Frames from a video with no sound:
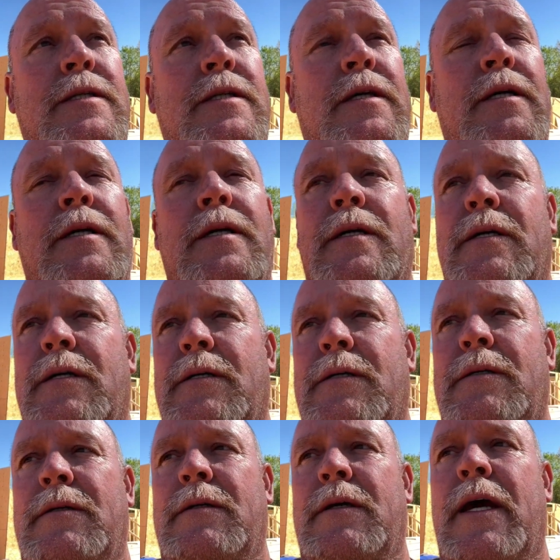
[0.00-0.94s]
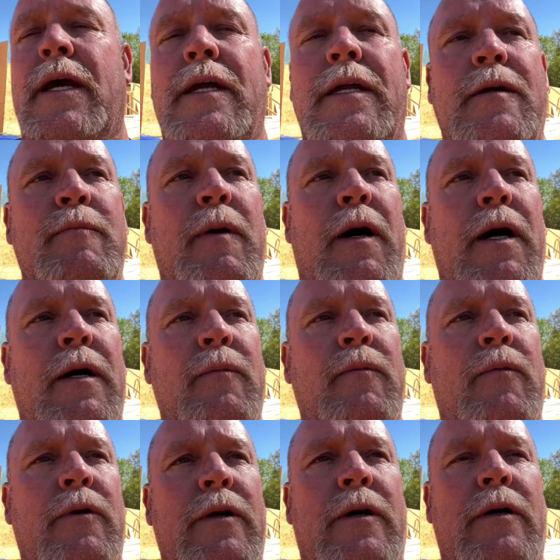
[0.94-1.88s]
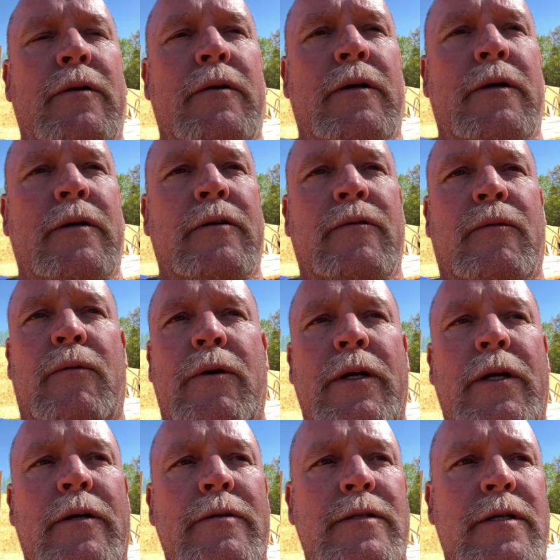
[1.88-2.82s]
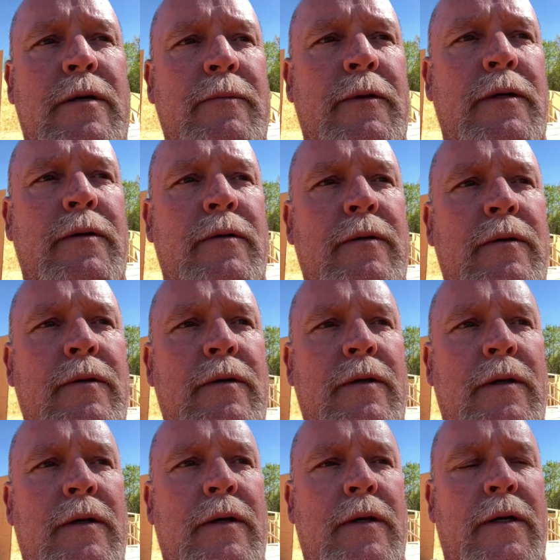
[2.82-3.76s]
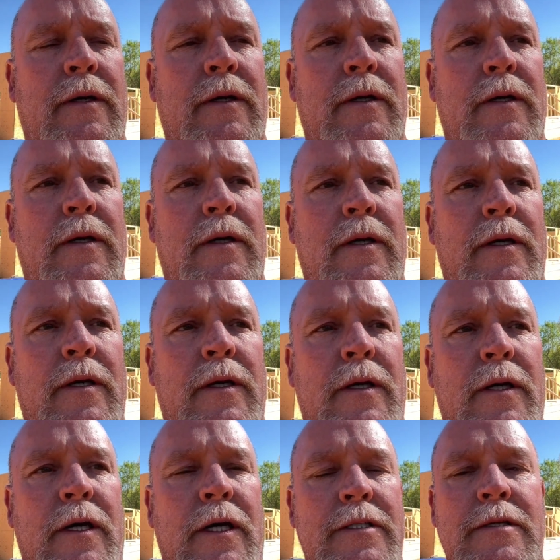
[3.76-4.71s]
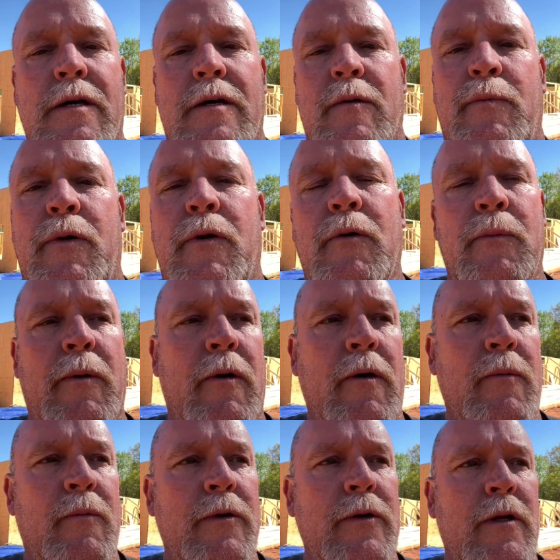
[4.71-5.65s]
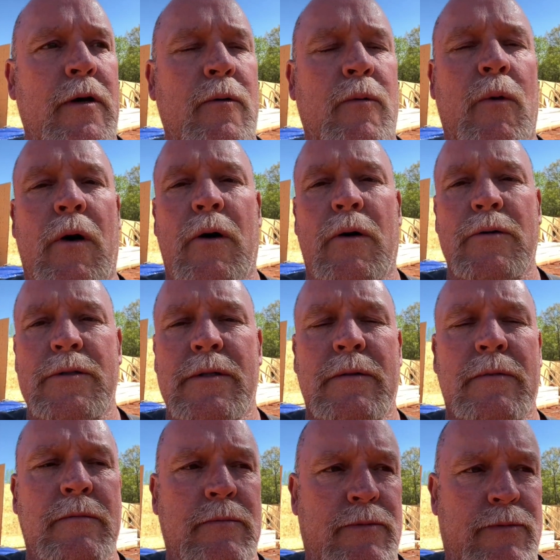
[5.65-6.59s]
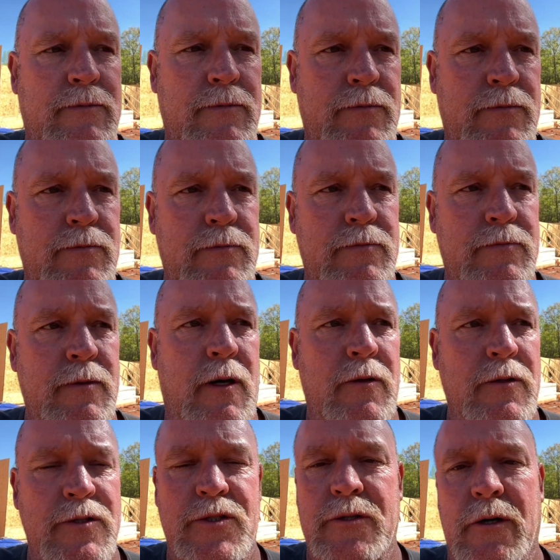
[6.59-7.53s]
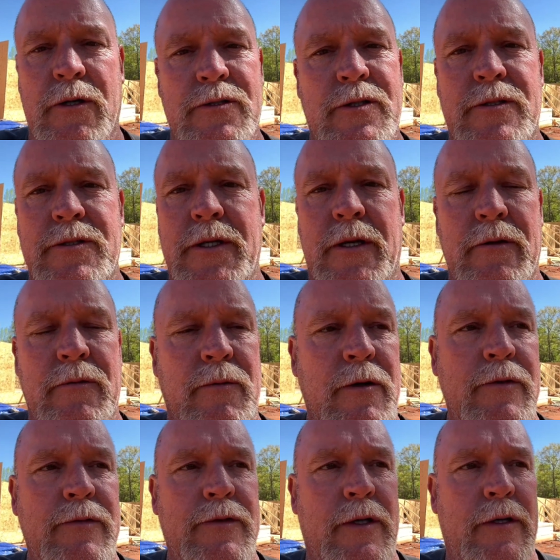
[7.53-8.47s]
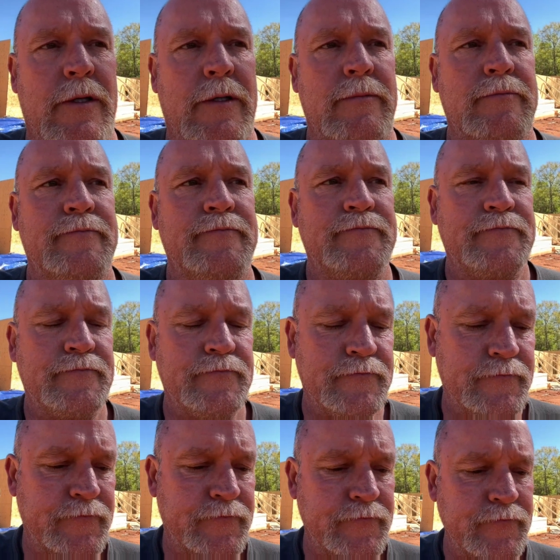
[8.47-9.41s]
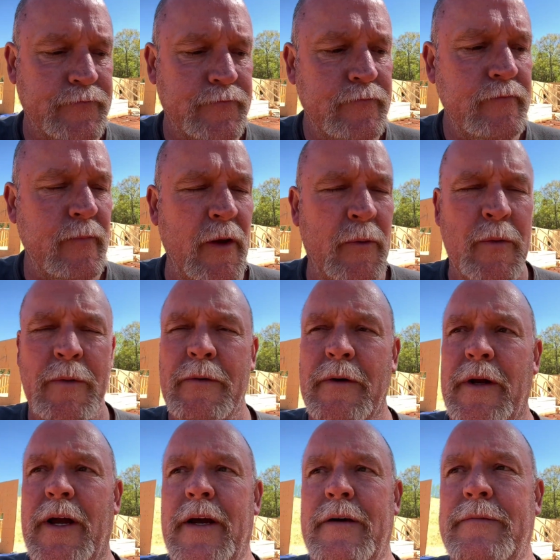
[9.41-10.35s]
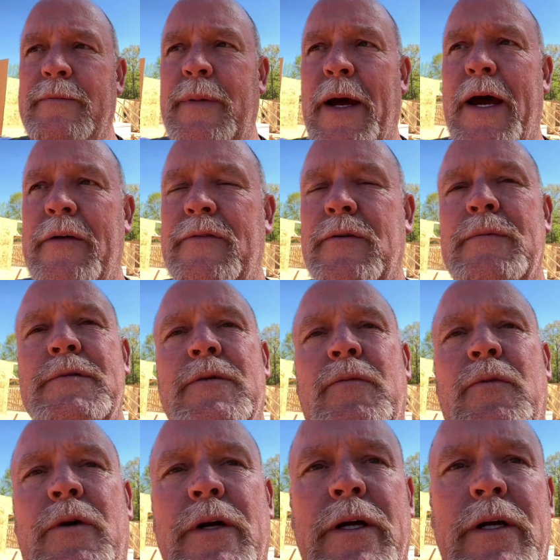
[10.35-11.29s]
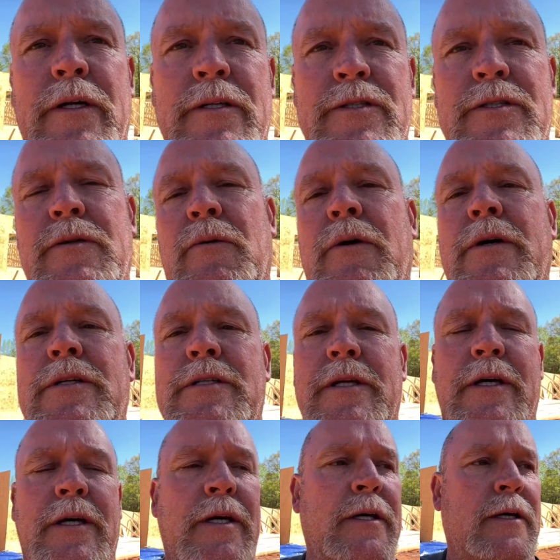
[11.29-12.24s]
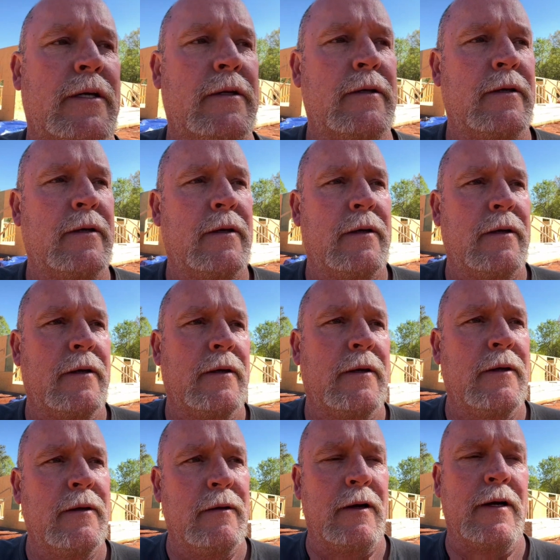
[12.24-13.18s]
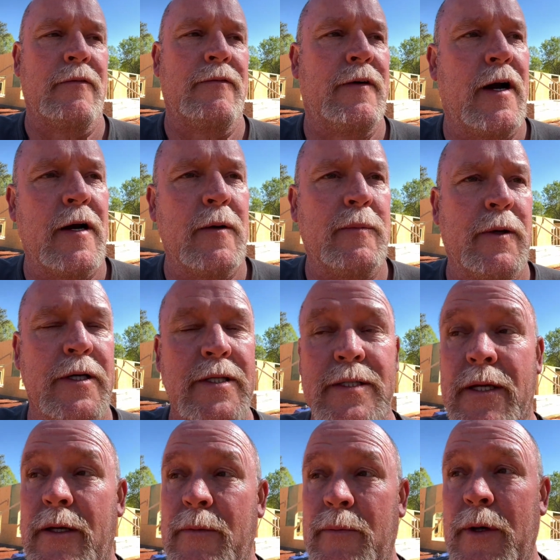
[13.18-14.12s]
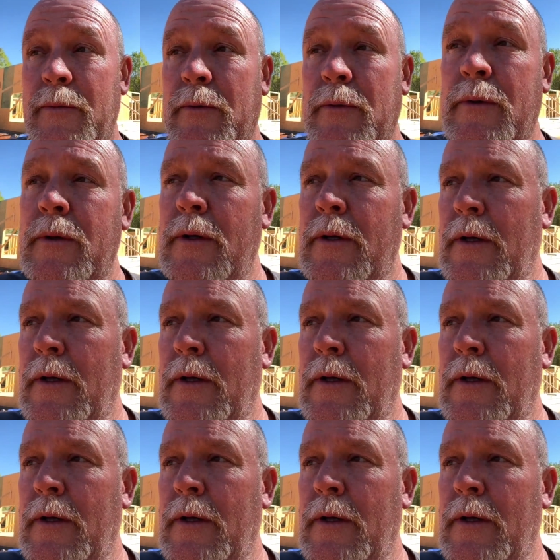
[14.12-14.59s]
uh, 80 by 120 or something it's like a pole barn with no walls all the structures there the roofs on it we were going to have bathrooms in one end and a storage thing and like a fireplace thing and people